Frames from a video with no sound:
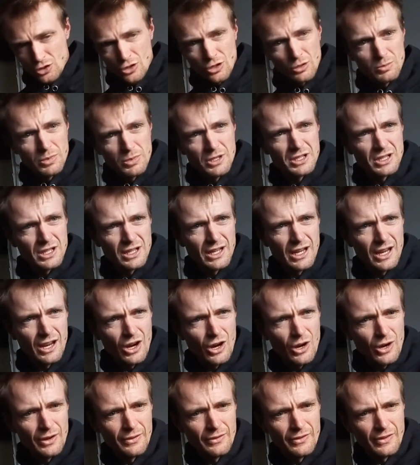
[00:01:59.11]
a good piece of kit,
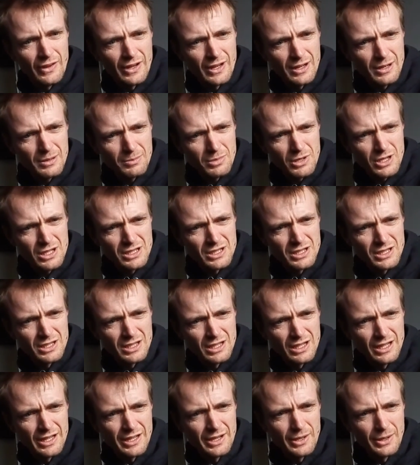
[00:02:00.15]
I think,
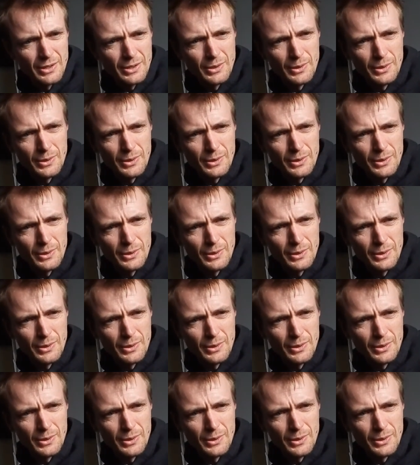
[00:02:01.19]
personally.